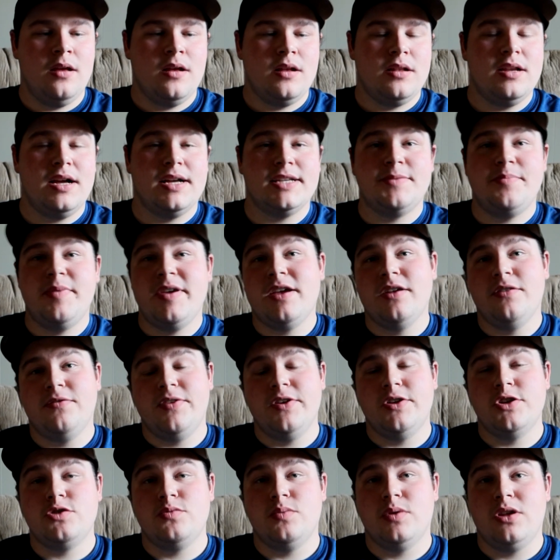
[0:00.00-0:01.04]
Not to be
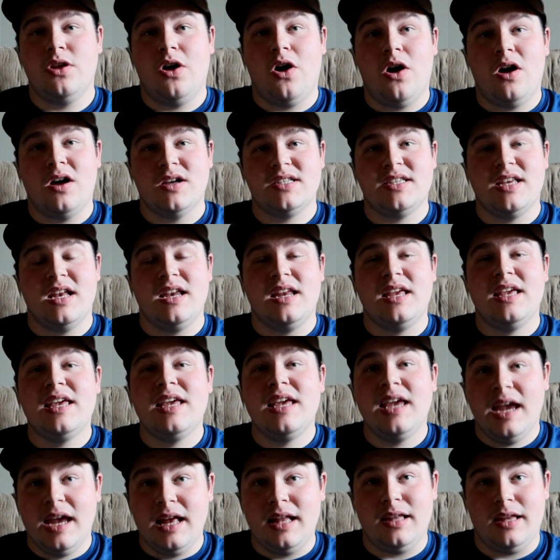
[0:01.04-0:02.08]
confused with Austin
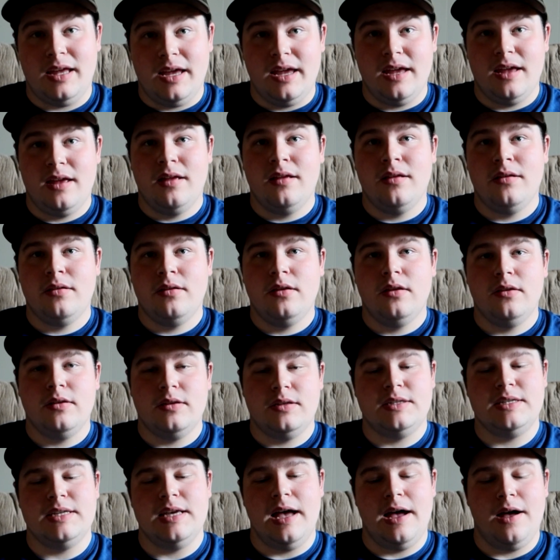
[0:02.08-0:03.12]
Healey.
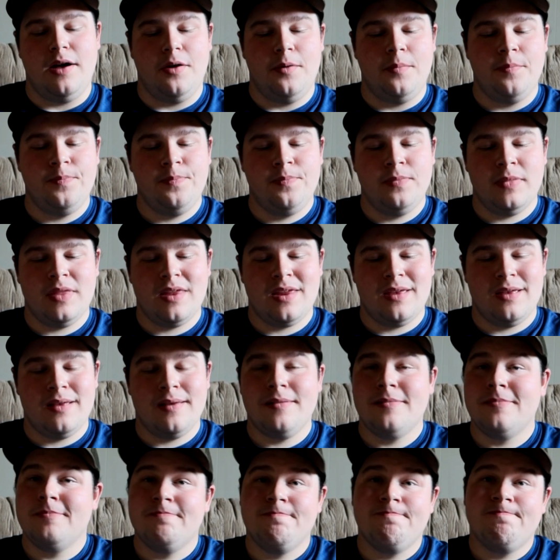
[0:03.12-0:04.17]
So,
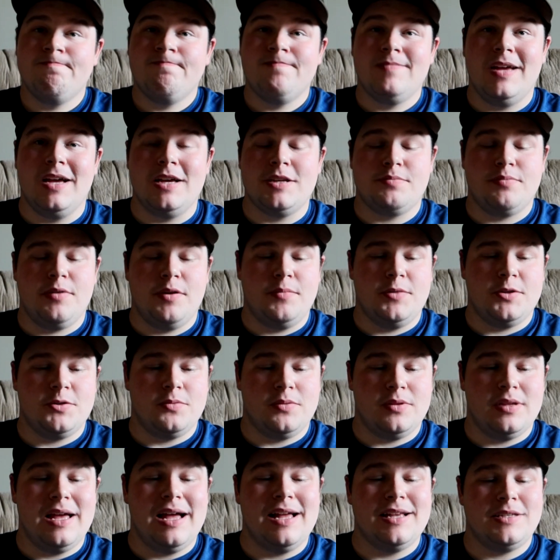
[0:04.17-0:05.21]
that's pretty much what
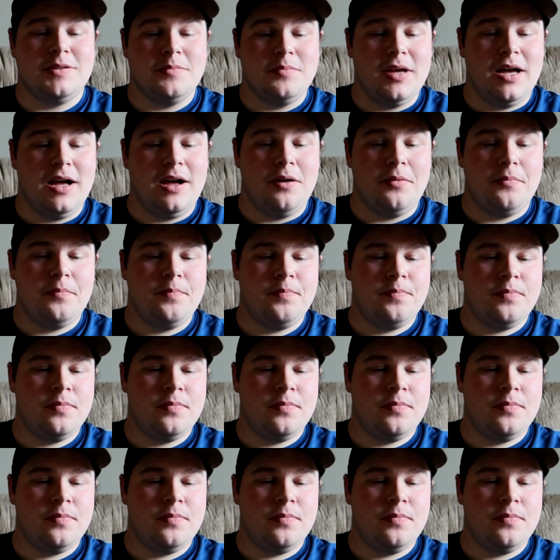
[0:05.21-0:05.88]
that's about.